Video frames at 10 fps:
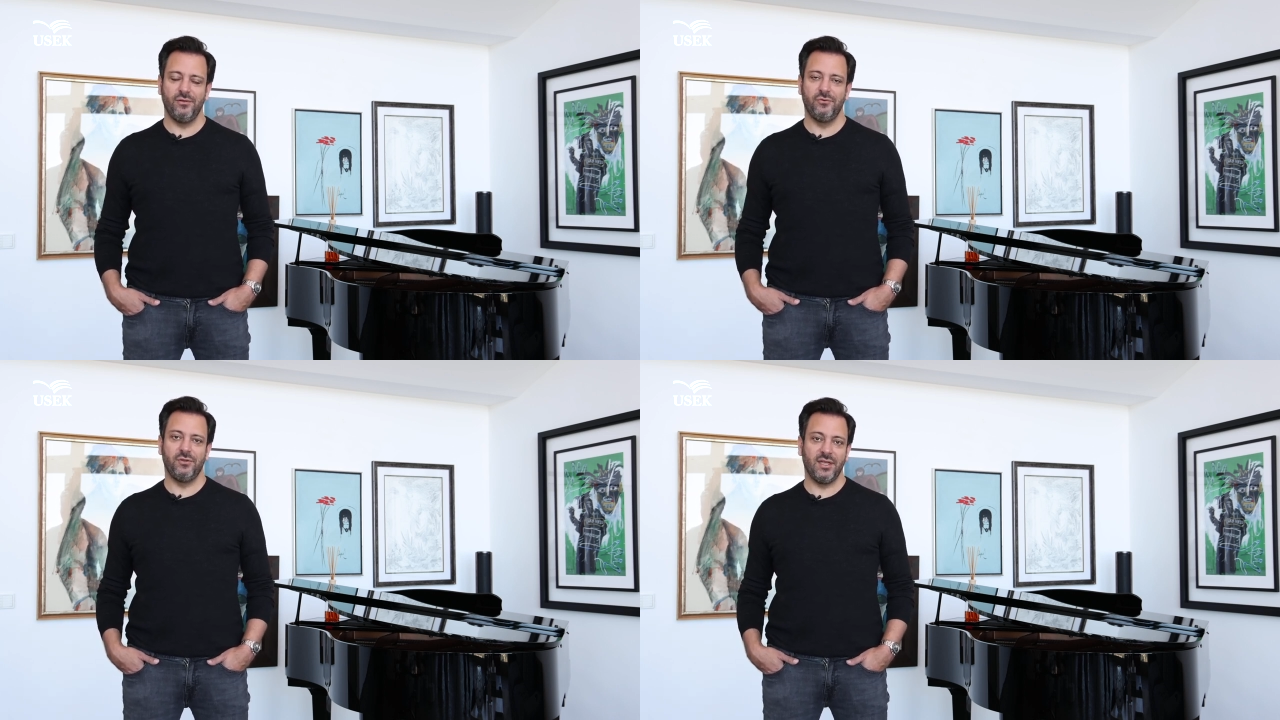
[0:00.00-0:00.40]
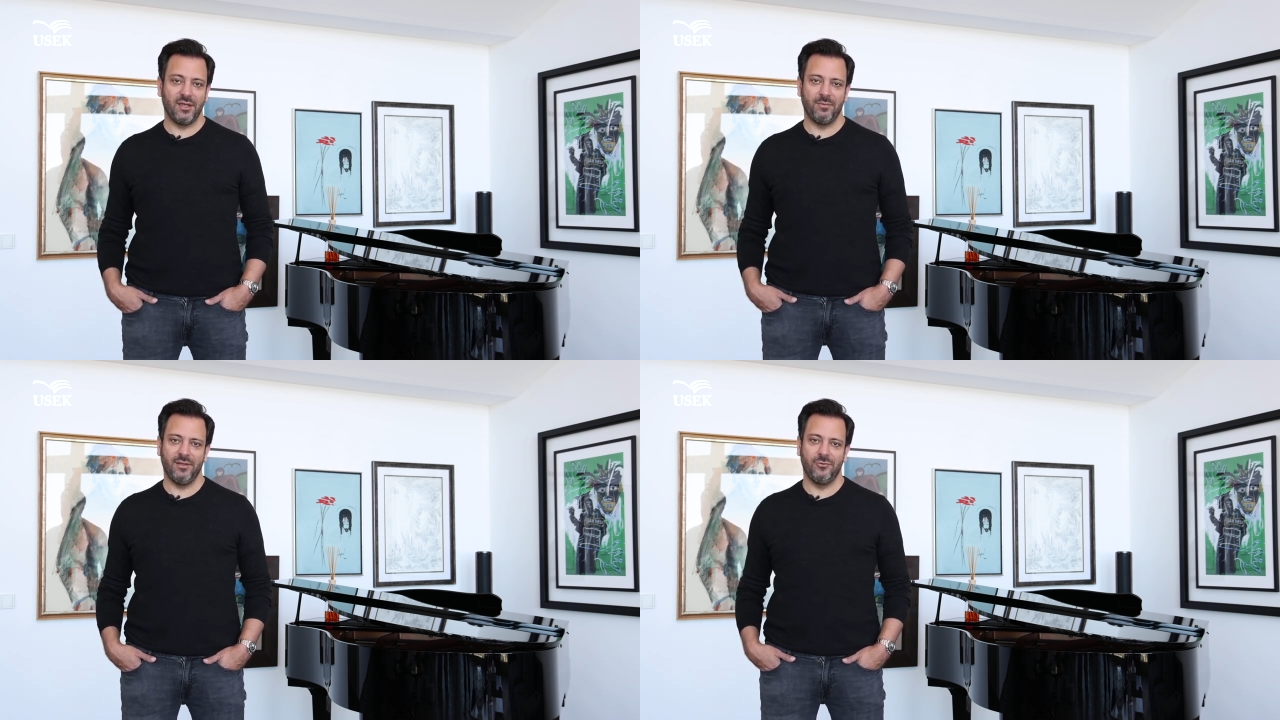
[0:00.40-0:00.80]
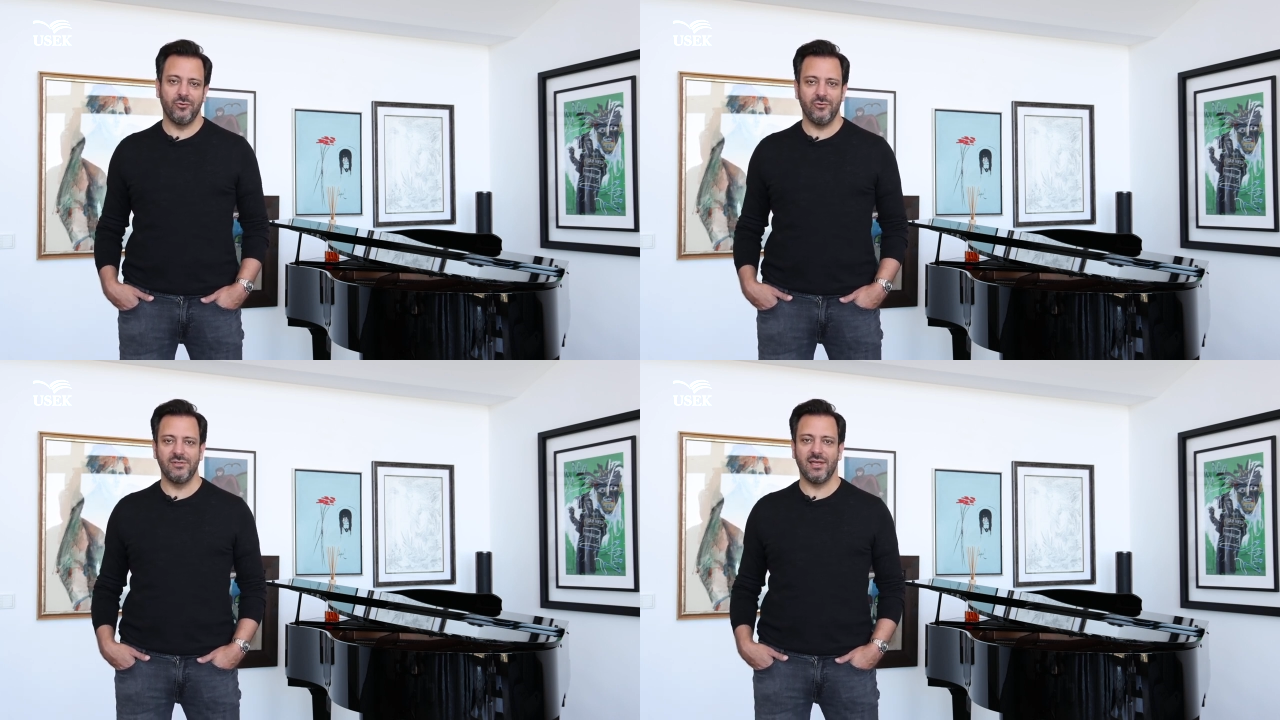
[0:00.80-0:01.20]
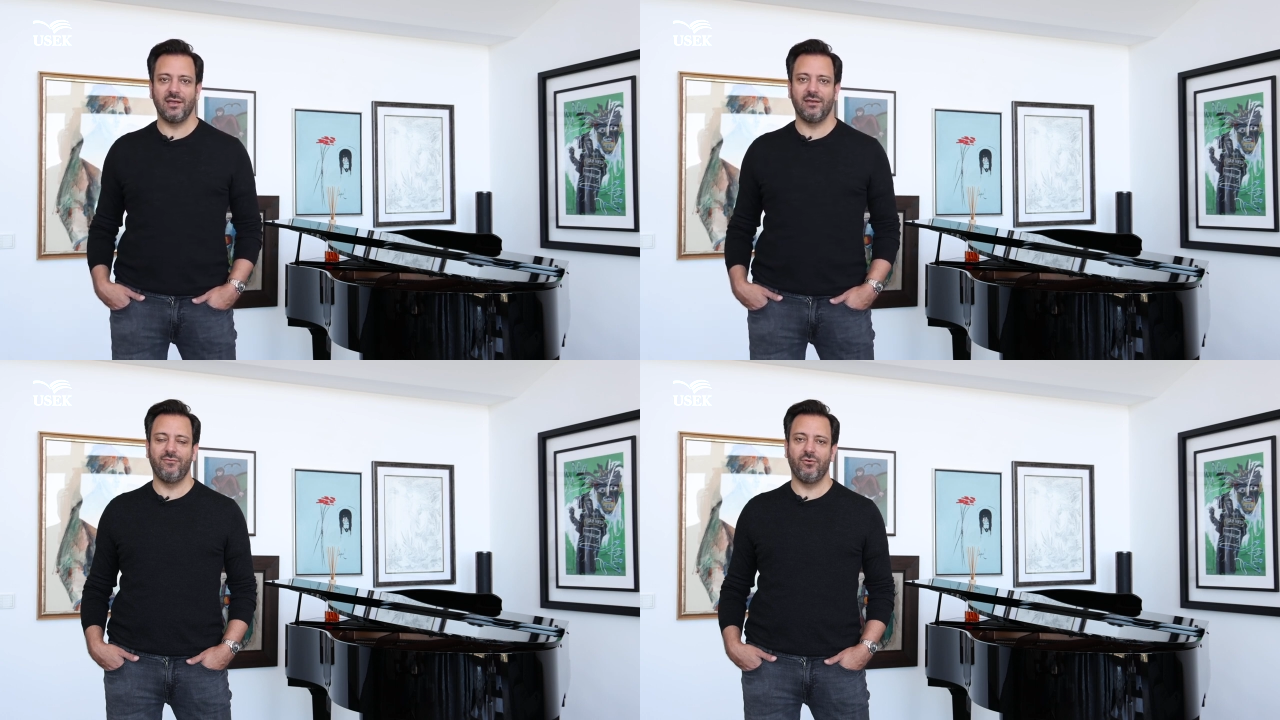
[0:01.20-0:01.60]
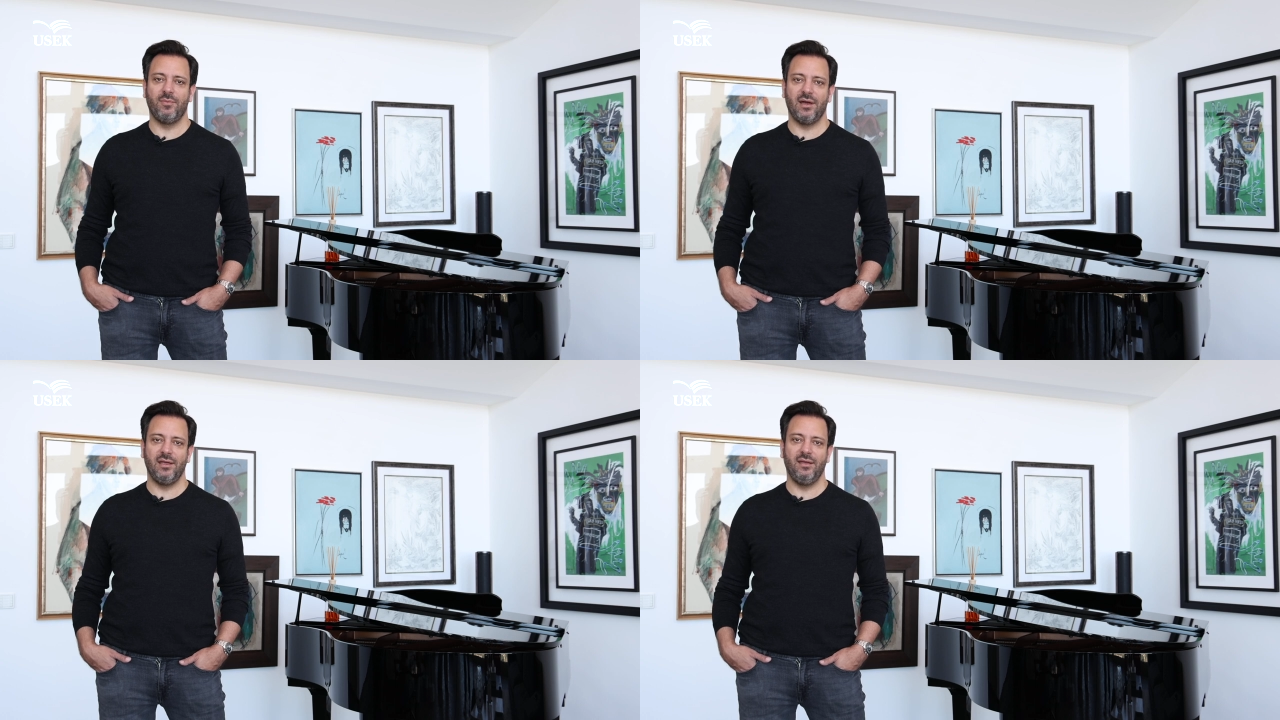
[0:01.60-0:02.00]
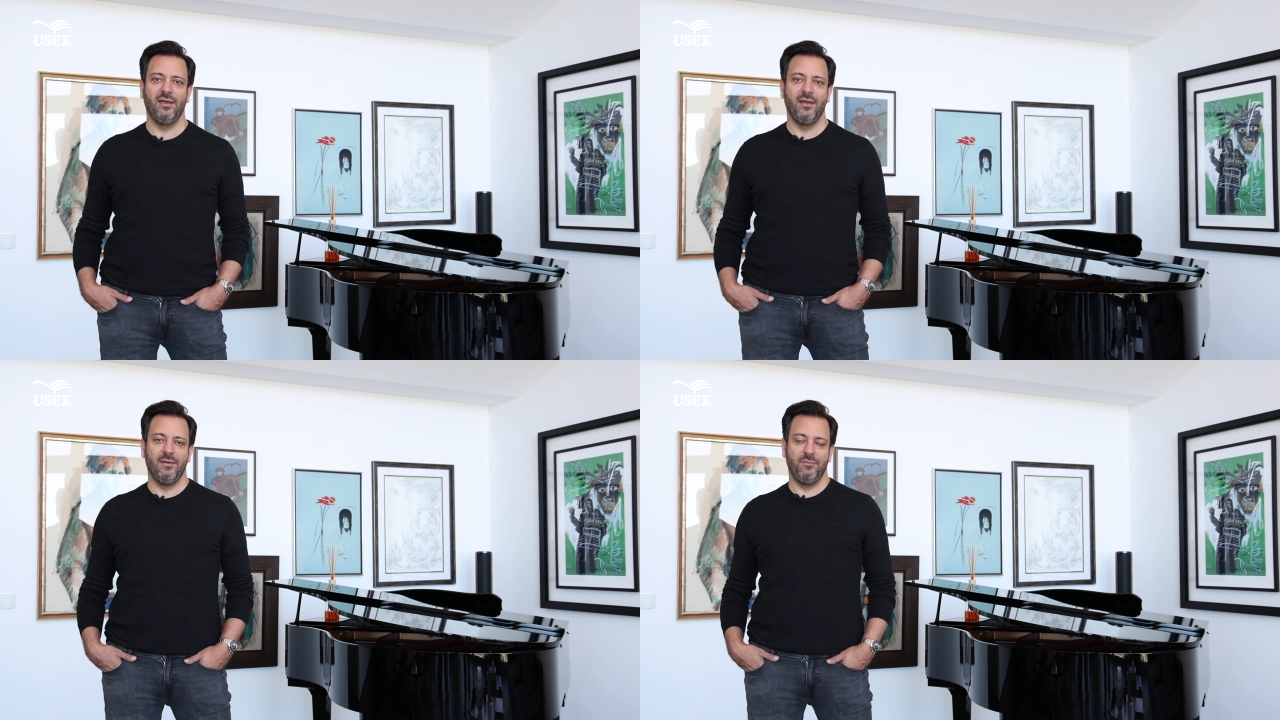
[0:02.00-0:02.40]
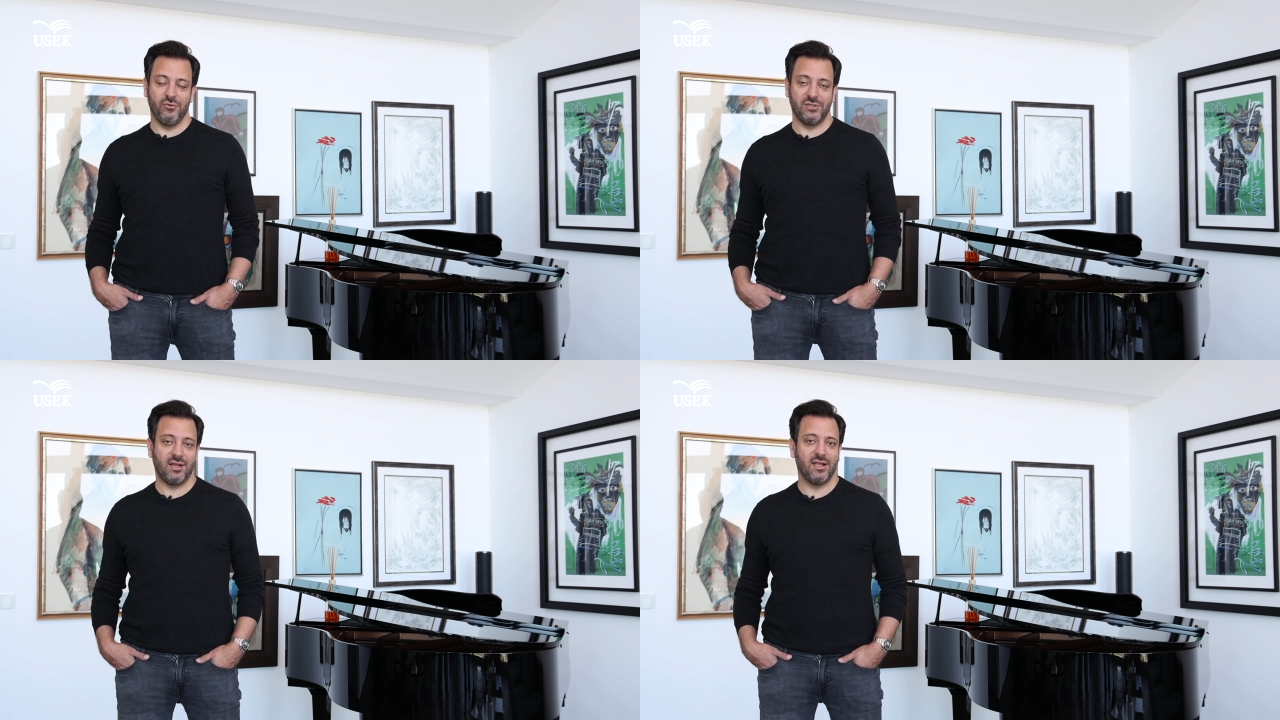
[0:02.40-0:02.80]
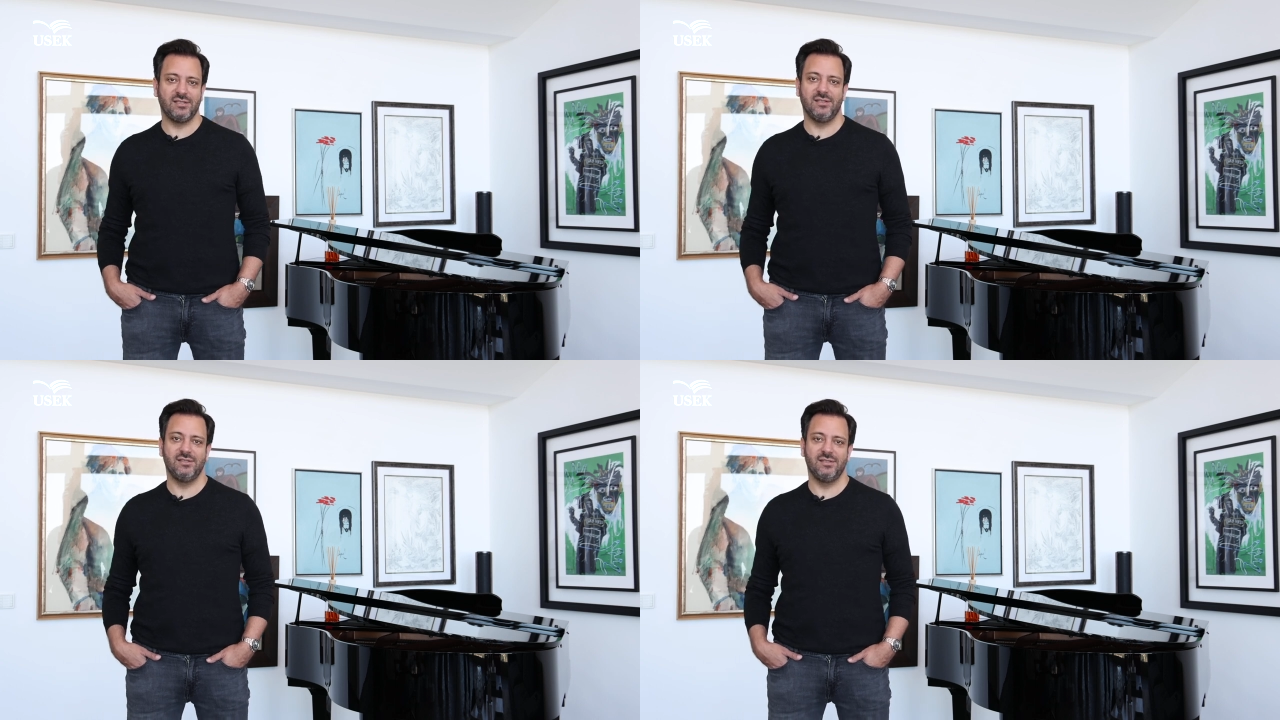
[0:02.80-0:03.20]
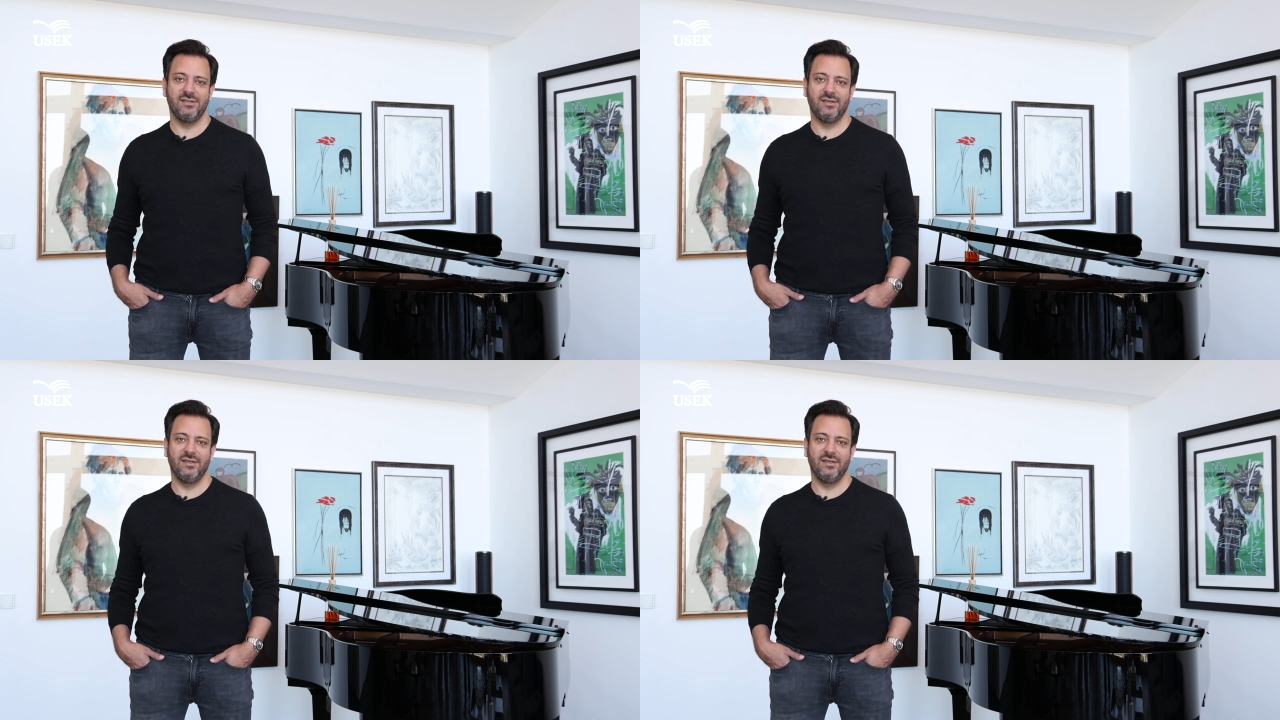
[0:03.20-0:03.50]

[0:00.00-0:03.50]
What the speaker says: to take me to the USEK for my music lessons.